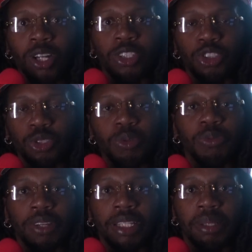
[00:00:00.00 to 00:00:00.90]
the true
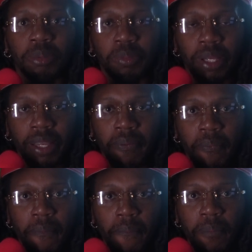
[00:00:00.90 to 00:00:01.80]
victims, man.
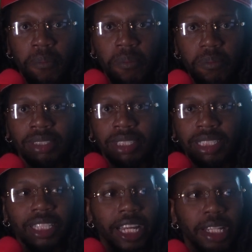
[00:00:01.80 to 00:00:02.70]

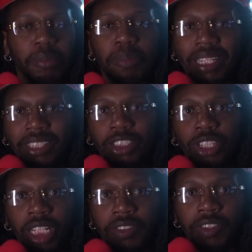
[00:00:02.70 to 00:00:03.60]
This lady basically
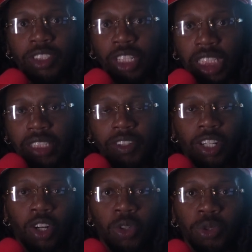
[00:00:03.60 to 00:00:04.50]
jealous of
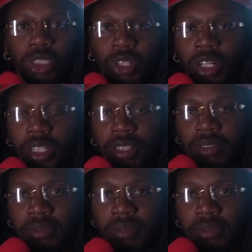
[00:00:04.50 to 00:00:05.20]
her own daughter,